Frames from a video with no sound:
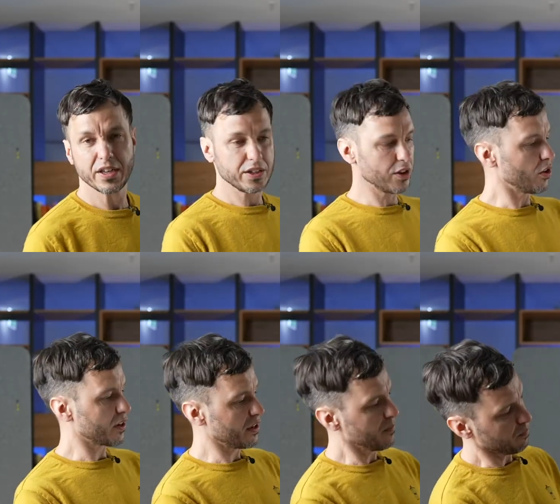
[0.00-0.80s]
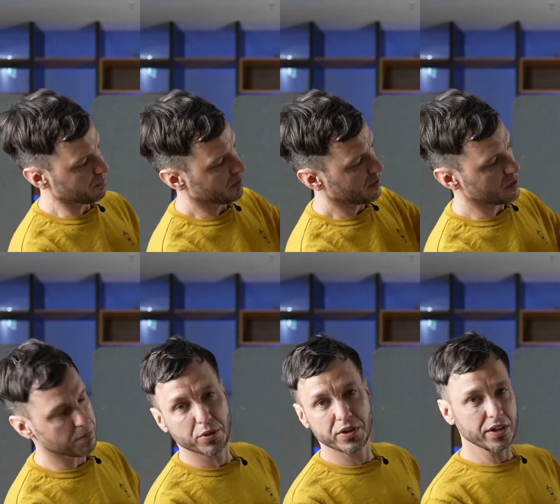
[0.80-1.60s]
you log in, you
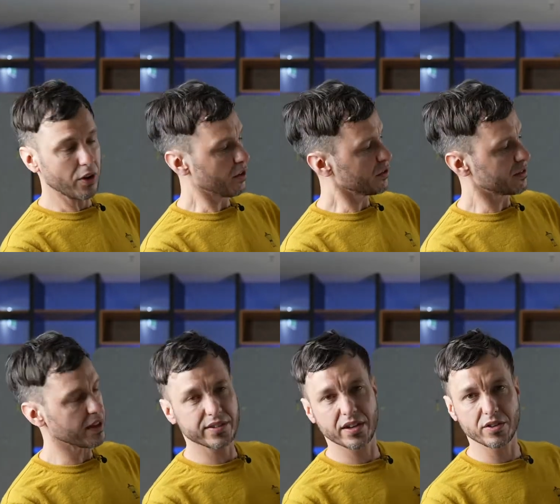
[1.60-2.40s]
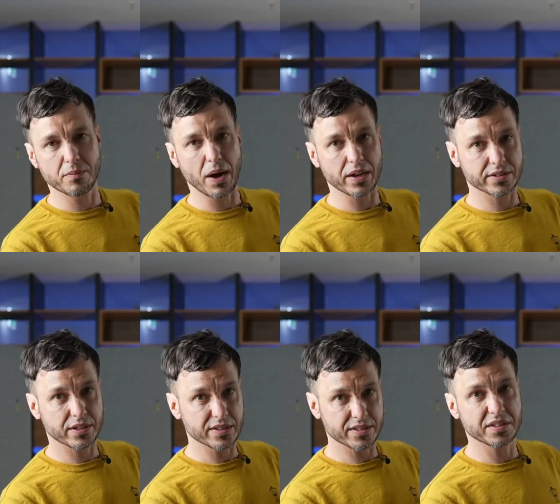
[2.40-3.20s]
put in all your data in your
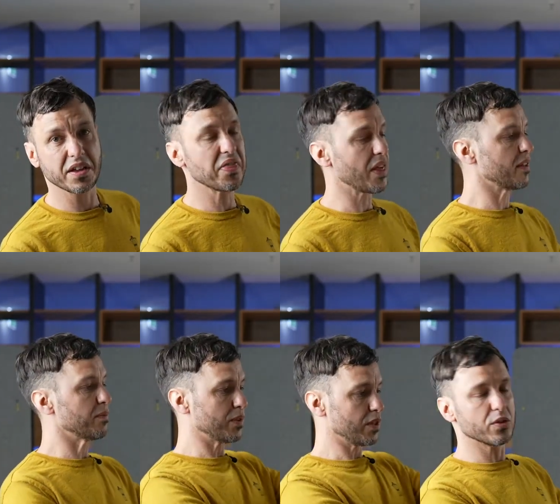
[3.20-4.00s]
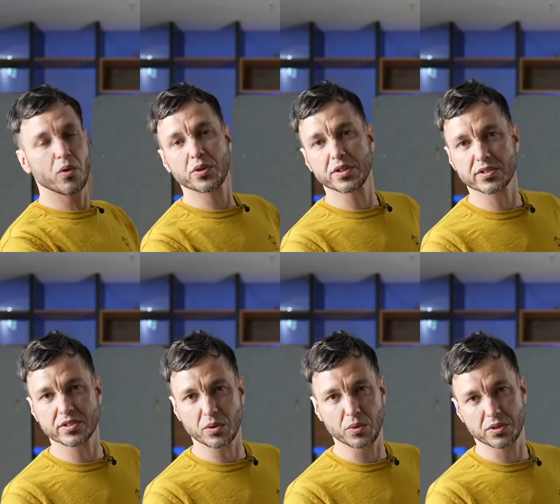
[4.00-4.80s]
baskets, and then your order is
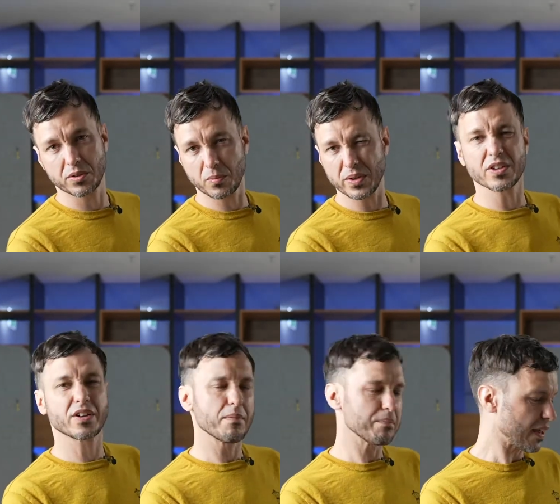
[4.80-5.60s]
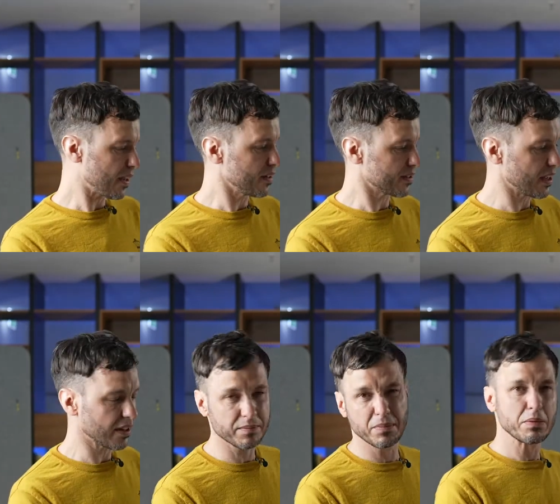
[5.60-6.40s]
stored. When you come back in a second,
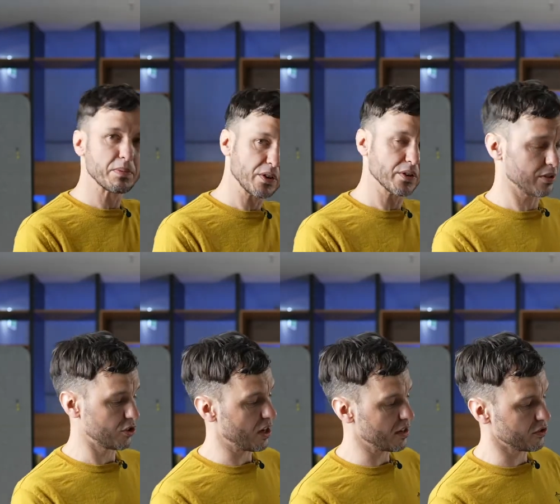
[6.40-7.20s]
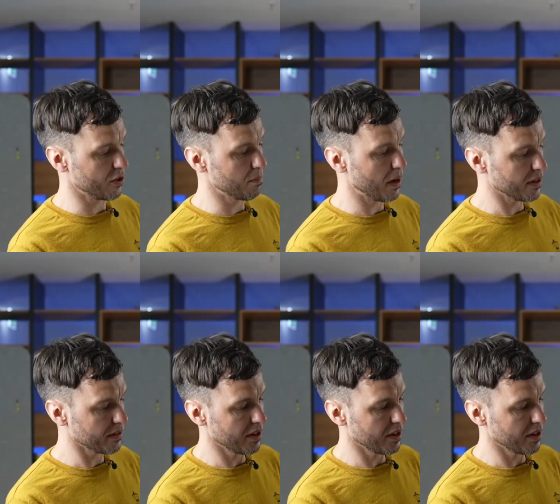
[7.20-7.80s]
maybe because you changed your mind,